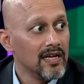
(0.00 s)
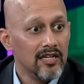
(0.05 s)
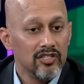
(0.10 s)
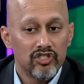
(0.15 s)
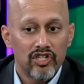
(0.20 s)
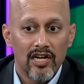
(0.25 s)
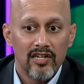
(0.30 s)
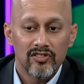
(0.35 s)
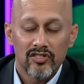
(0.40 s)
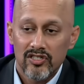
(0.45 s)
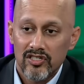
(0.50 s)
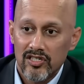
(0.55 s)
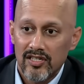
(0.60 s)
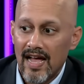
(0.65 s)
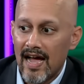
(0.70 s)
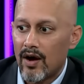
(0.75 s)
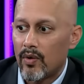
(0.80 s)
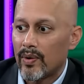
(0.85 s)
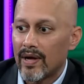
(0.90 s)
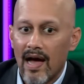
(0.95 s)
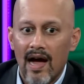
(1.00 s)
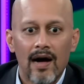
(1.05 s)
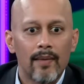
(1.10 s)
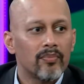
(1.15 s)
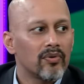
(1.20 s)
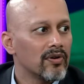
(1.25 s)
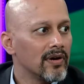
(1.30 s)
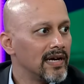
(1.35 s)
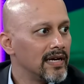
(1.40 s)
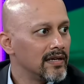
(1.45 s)
changes in how we
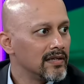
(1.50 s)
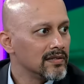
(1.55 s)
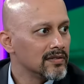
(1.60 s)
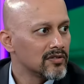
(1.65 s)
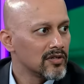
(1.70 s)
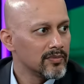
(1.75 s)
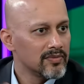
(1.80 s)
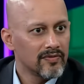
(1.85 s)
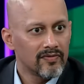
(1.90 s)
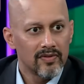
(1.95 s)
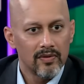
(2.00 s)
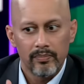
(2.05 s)
operate in terms of